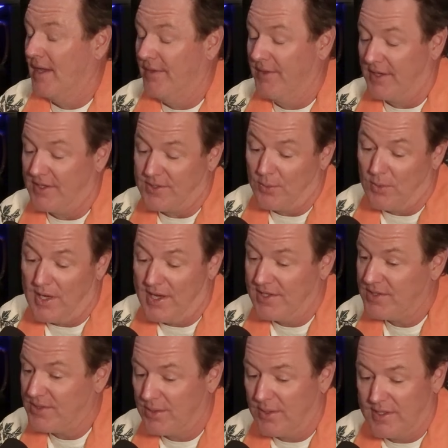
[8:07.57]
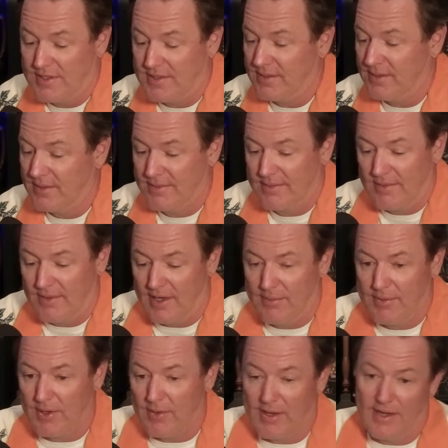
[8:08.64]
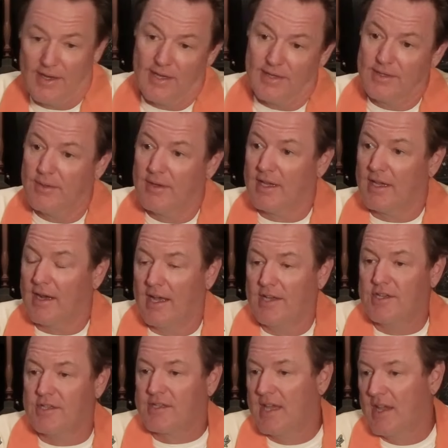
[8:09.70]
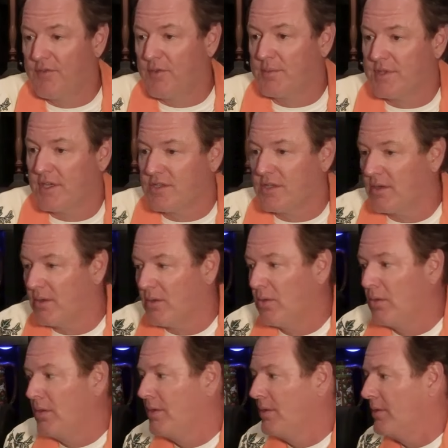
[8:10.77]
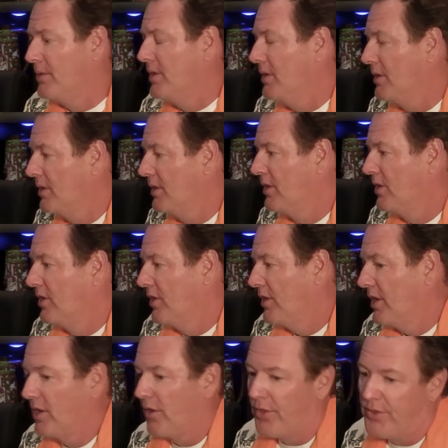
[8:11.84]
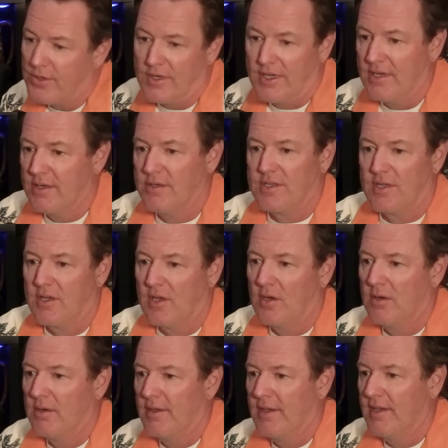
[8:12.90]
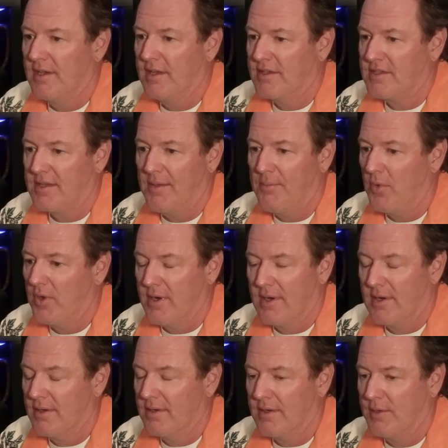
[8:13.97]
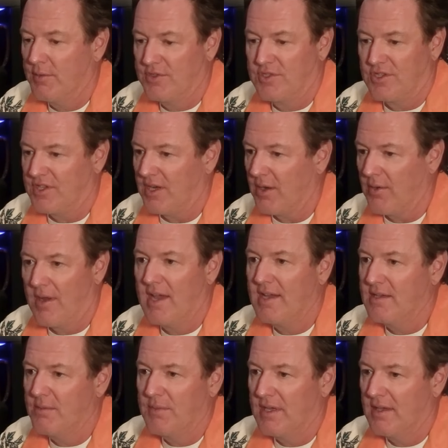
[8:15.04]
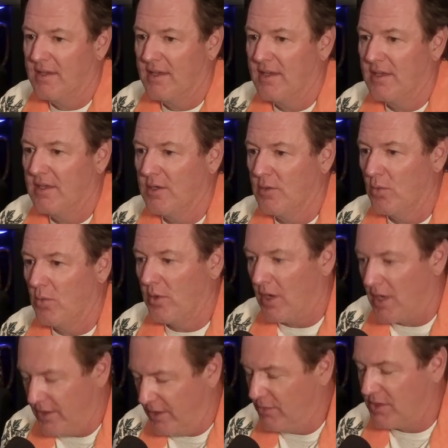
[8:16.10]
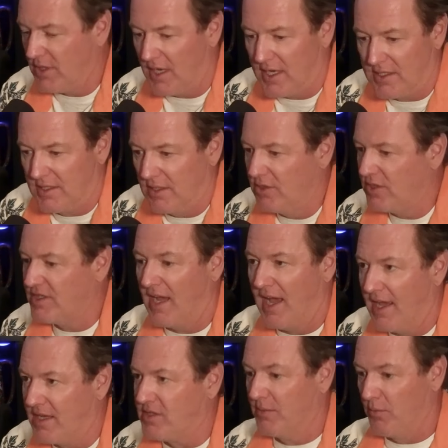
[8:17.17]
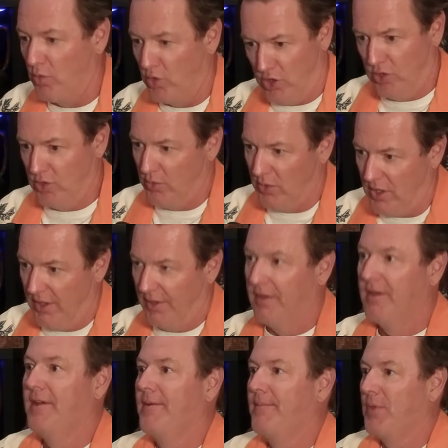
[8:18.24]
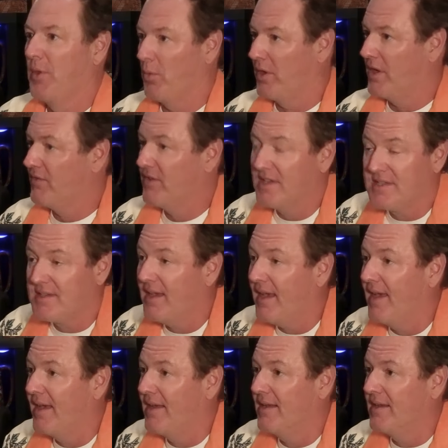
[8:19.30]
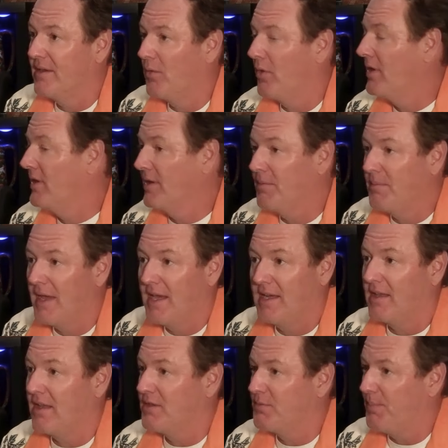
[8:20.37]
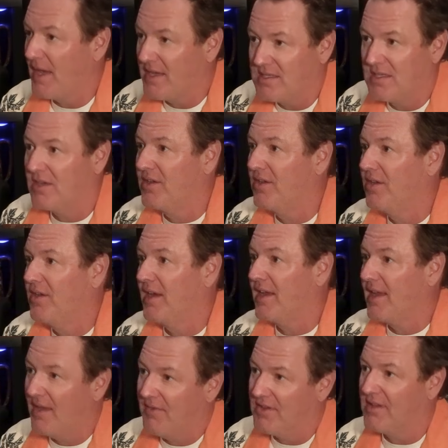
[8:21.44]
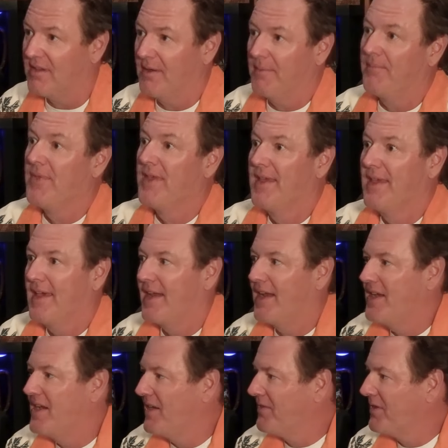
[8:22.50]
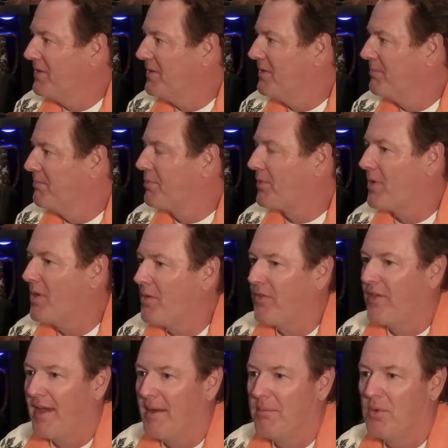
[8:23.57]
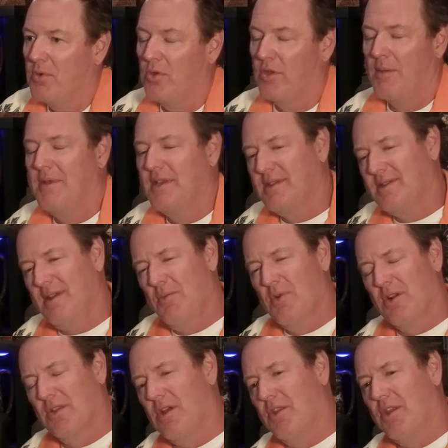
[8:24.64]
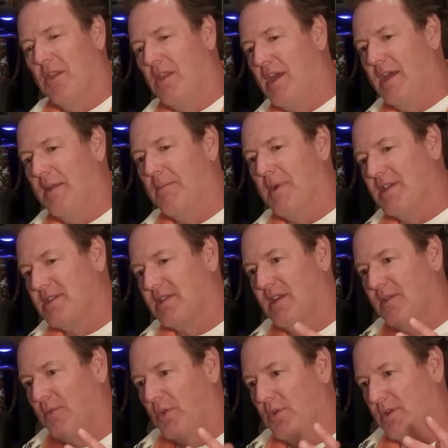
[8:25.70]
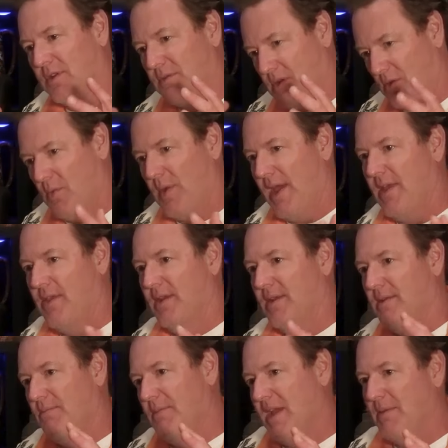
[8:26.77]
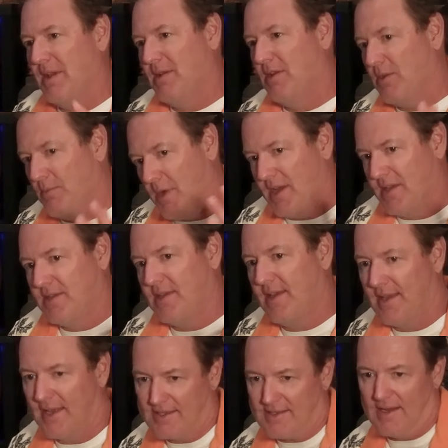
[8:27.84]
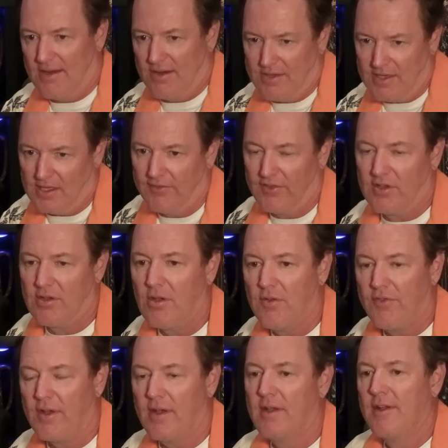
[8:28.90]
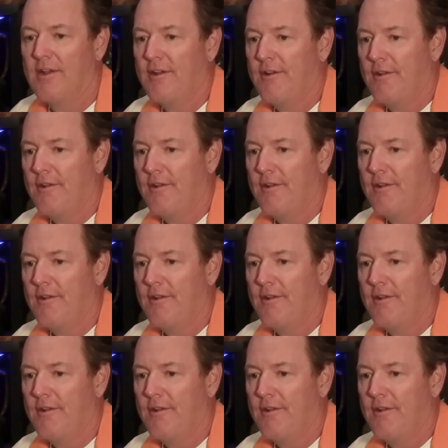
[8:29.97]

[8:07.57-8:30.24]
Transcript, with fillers: I think it's a wise choice, dude. Yeah. I regret not doing it. I just came from such an old, you know, 30 years ago and somewhere it was just ingrained in me that you you talked, you just asked them, what do you want? And whatever they said, you went and made it as best you could and gave it to them. And I never broke that mold. I mean, somewhere along the line, my stuff looked a way that maybe you might say that's Aaron Della Vedova